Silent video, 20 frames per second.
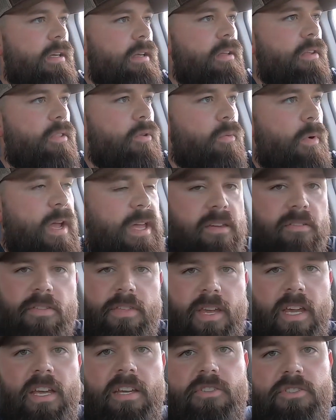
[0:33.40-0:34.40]
the way you
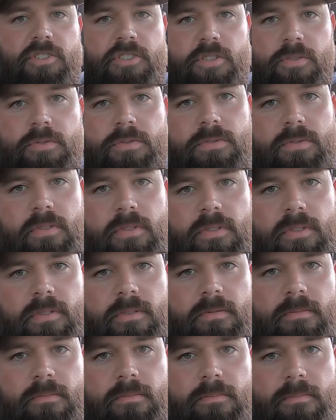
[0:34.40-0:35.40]
think it's shooting
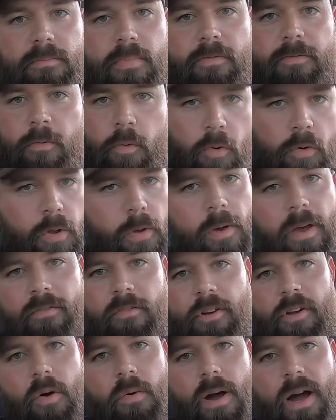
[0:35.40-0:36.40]
before you
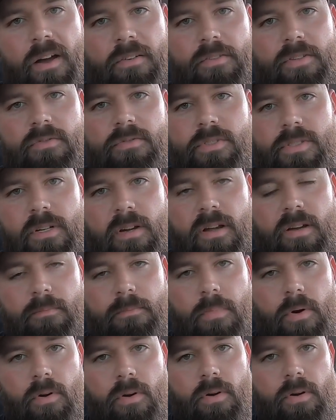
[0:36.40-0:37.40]
ever go out and use it on a
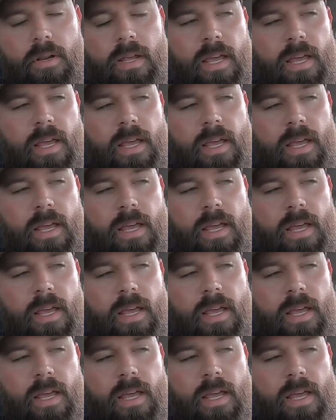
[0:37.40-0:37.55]
bird.